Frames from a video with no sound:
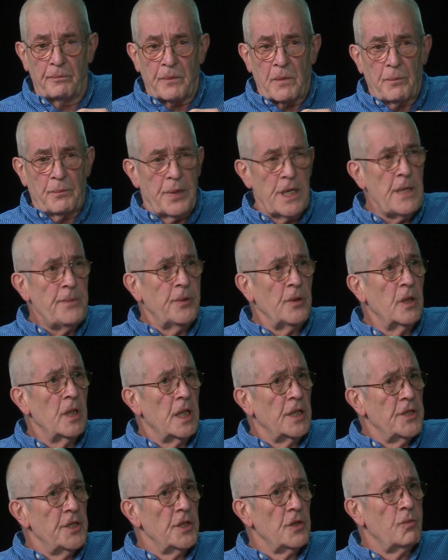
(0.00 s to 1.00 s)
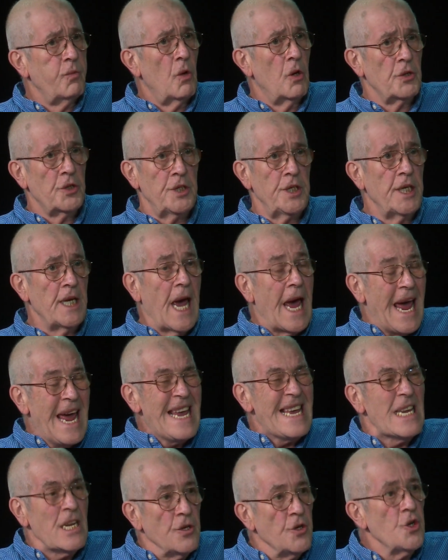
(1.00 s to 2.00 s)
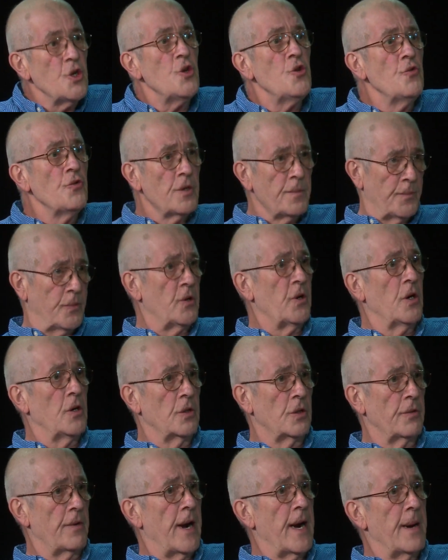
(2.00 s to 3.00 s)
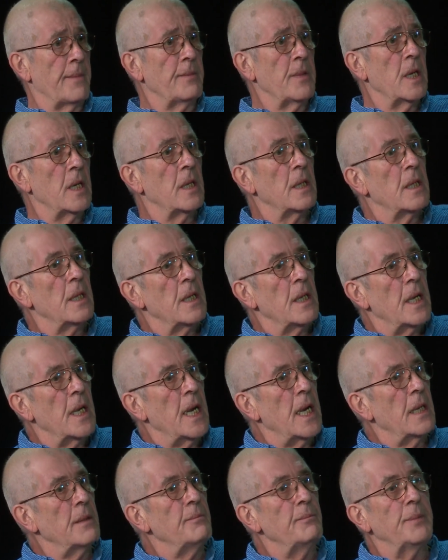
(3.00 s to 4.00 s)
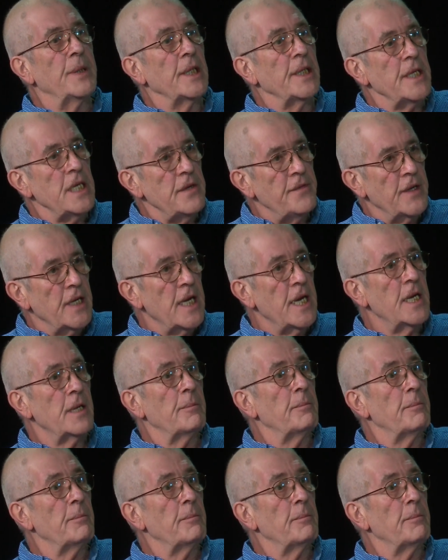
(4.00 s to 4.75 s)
people are just watching a news program and believing it